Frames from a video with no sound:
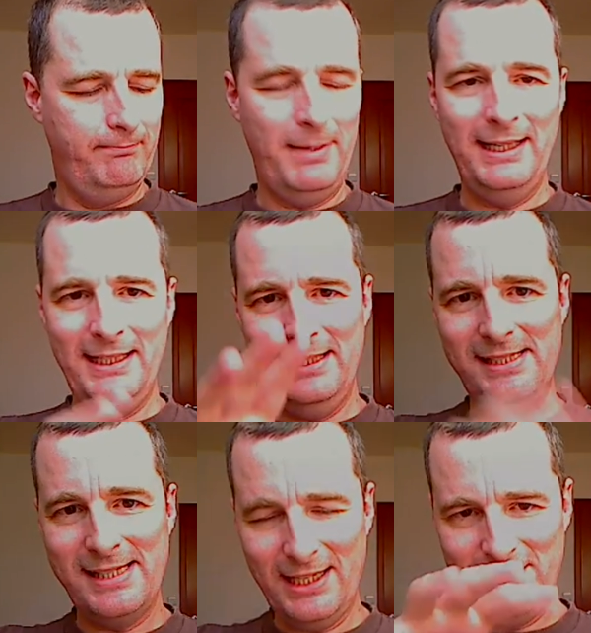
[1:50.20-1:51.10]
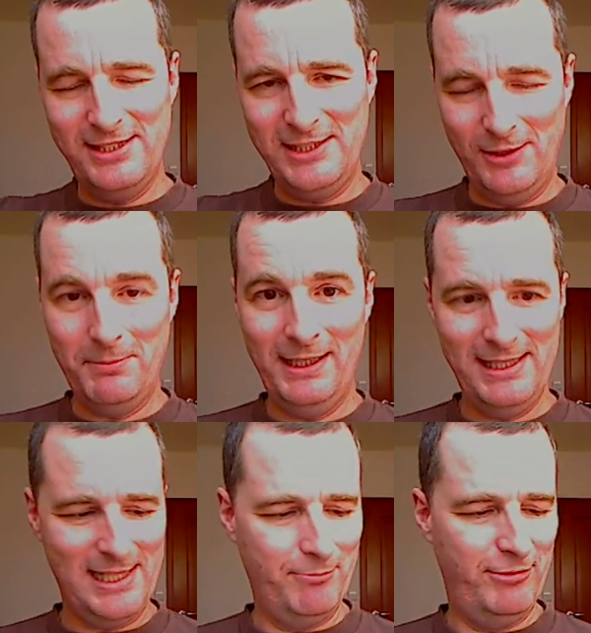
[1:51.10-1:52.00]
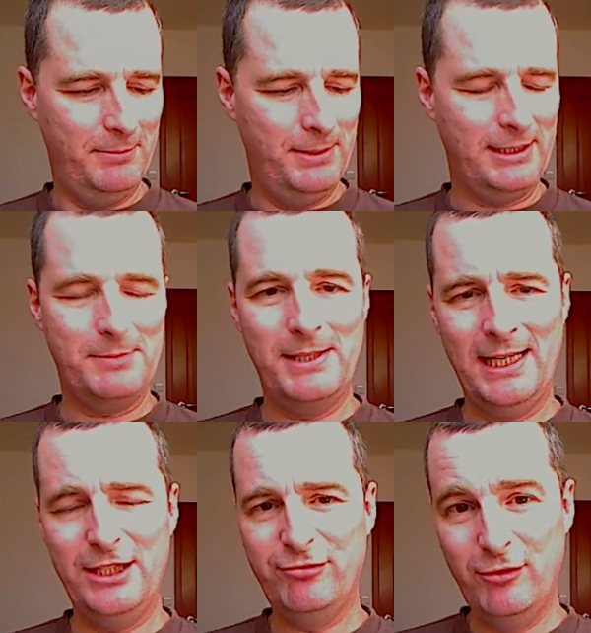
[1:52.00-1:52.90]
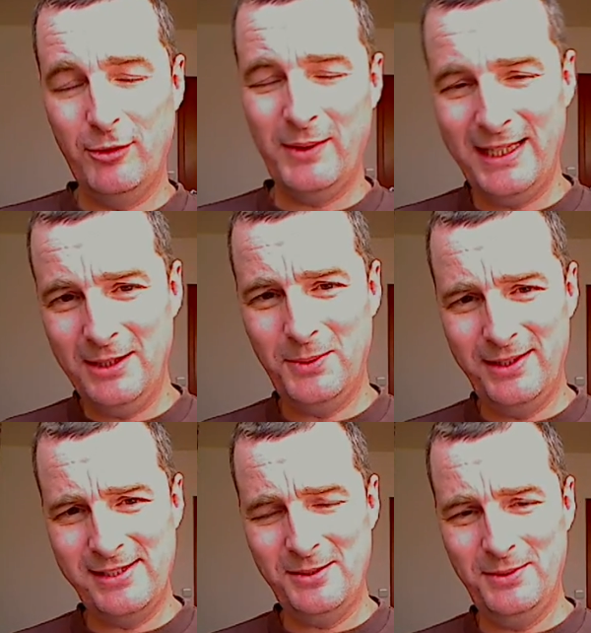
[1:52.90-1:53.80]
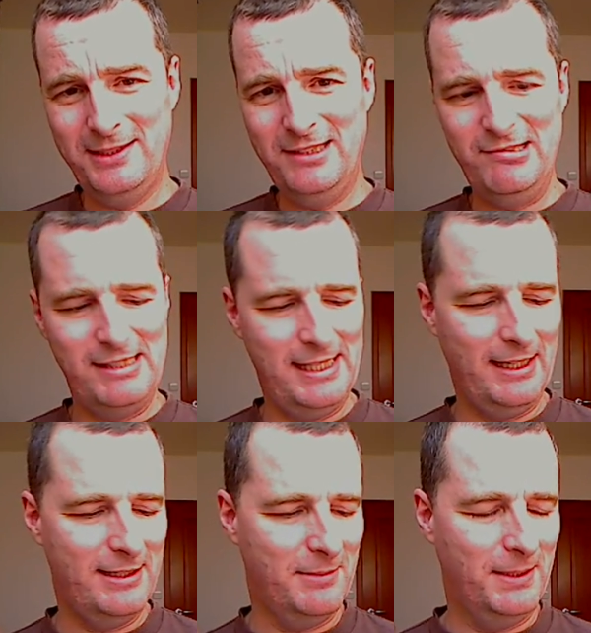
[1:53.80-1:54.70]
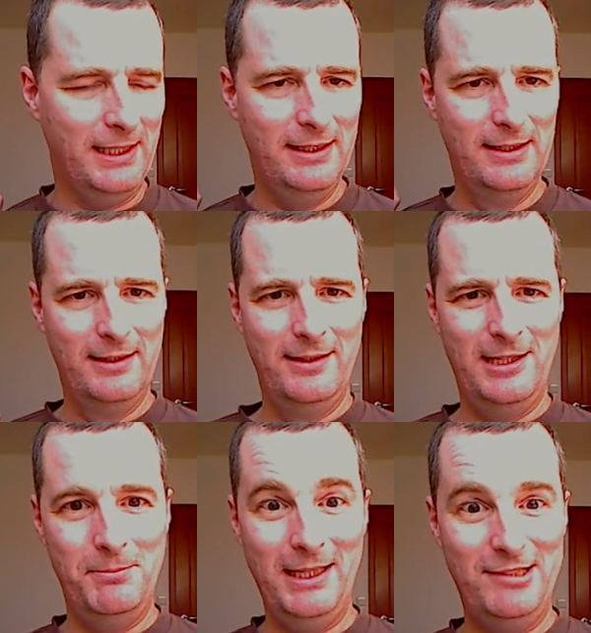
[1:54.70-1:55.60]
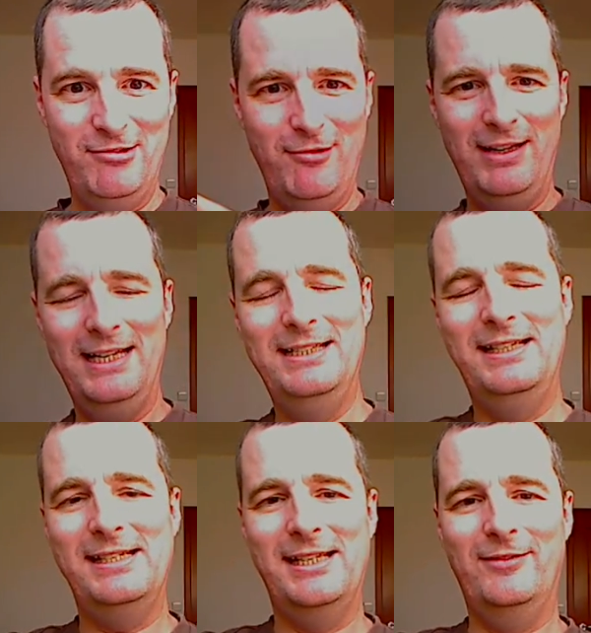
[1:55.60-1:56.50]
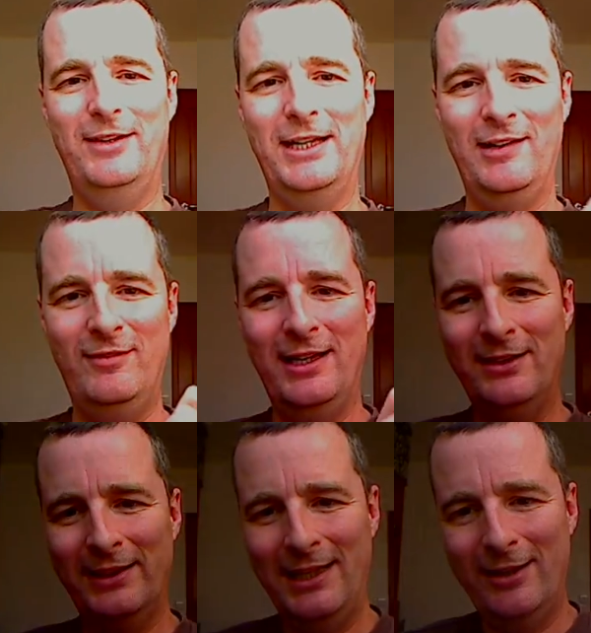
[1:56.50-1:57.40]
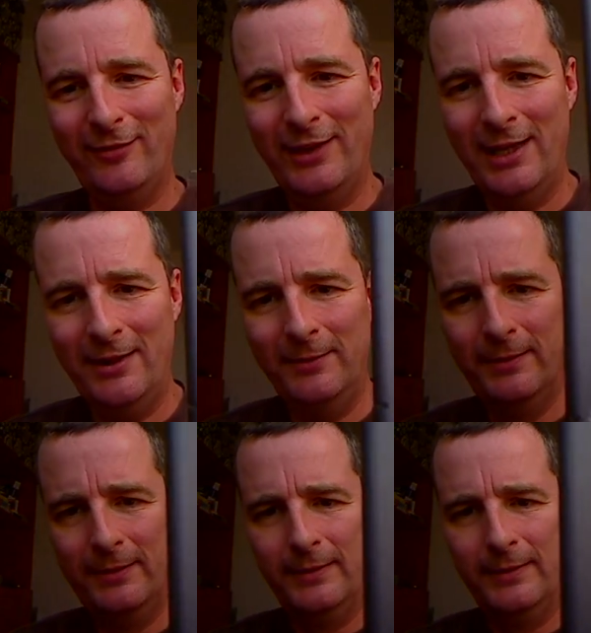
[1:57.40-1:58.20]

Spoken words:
many sections to it, many separate books, but I threw away the ones that weren't interesting to me, the military-related stuff, and I've got left now